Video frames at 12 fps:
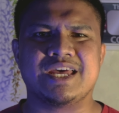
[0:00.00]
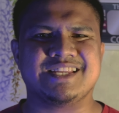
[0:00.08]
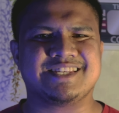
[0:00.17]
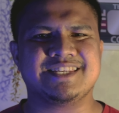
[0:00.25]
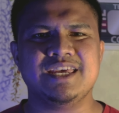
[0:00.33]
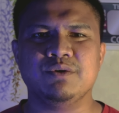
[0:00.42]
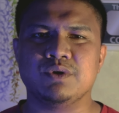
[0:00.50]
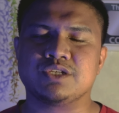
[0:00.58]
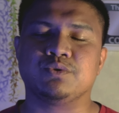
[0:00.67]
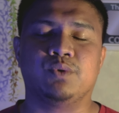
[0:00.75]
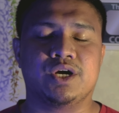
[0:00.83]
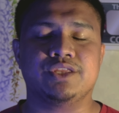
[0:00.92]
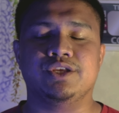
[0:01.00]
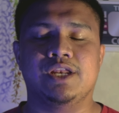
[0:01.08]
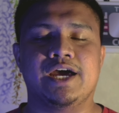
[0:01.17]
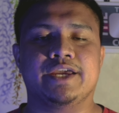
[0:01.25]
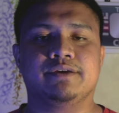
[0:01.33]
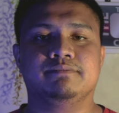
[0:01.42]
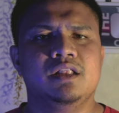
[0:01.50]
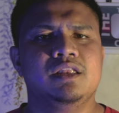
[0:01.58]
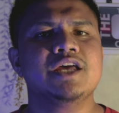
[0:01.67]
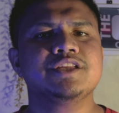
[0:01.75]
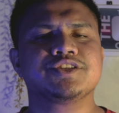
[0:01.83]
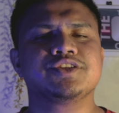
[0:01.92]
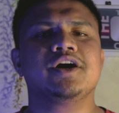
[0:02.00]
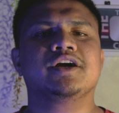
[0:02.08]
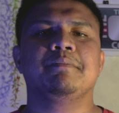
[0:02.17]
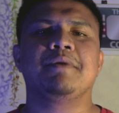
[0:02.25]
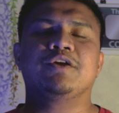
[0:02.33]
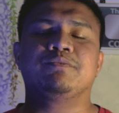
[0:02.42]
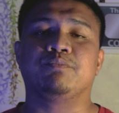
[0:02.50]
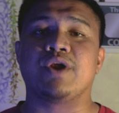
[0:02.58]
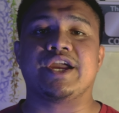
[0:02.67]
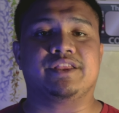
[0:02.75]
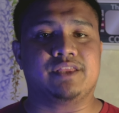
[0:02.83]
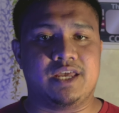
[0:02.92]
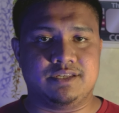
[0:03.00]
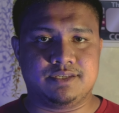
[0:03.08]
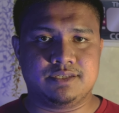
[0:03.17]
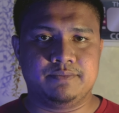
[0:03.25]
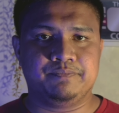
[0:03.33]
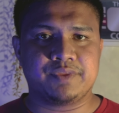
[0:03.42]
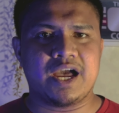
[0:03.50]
and see which one you like. Let's talk about brightness.